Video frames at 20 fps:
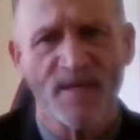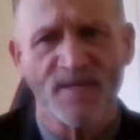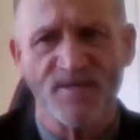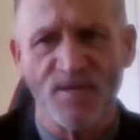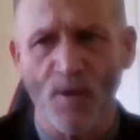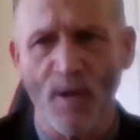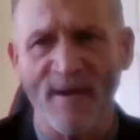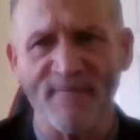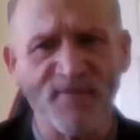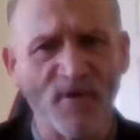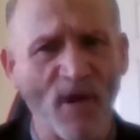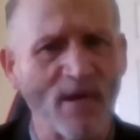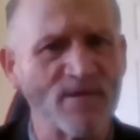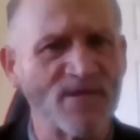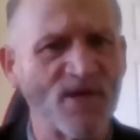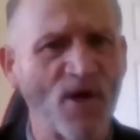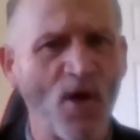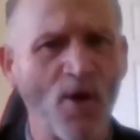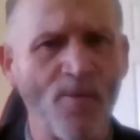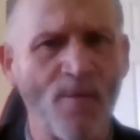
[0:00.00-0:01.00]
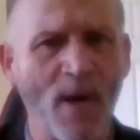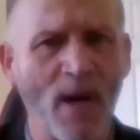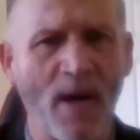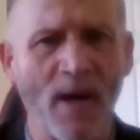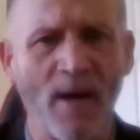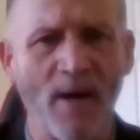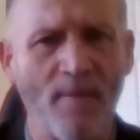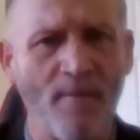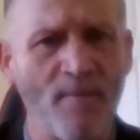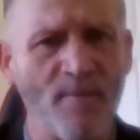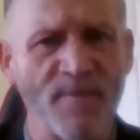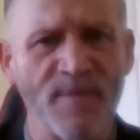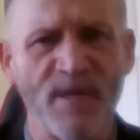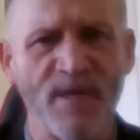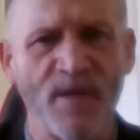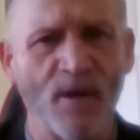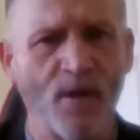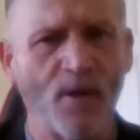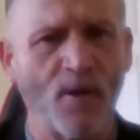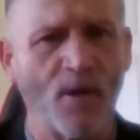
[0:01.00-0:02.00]
so after I was home,
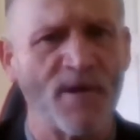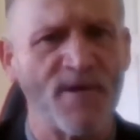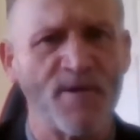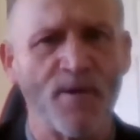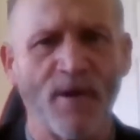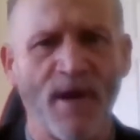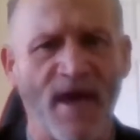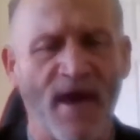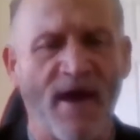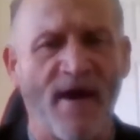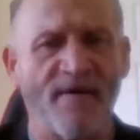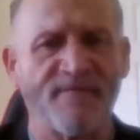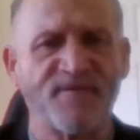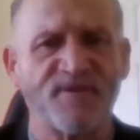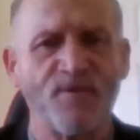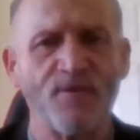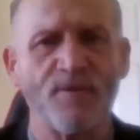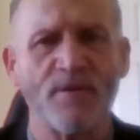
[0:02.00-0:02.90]
a year and a half,